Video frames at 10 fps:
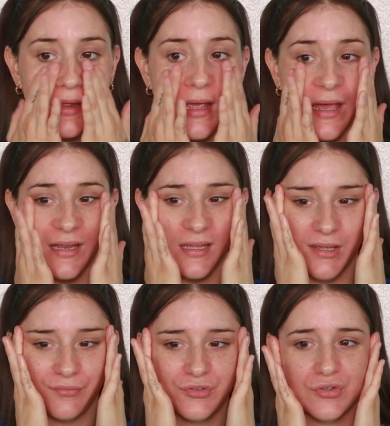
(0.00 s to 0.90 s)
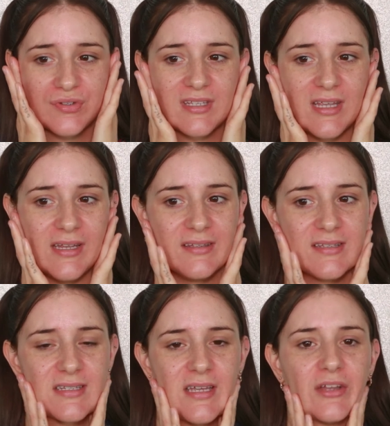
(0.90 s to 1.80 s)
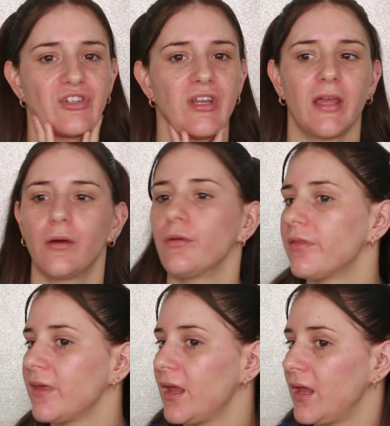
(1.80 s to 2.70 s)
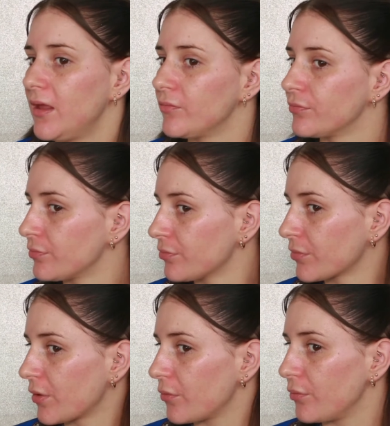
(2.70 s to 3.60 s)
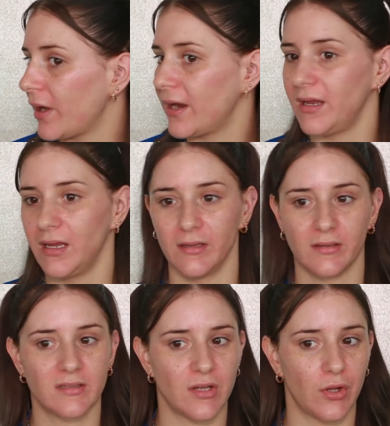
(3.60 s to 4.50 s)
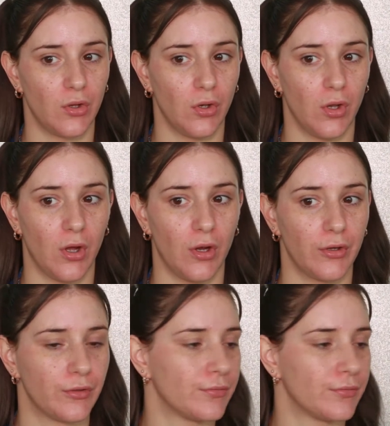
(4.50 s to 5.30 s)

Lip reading: And it gives your skin such a healthy, radiant glow.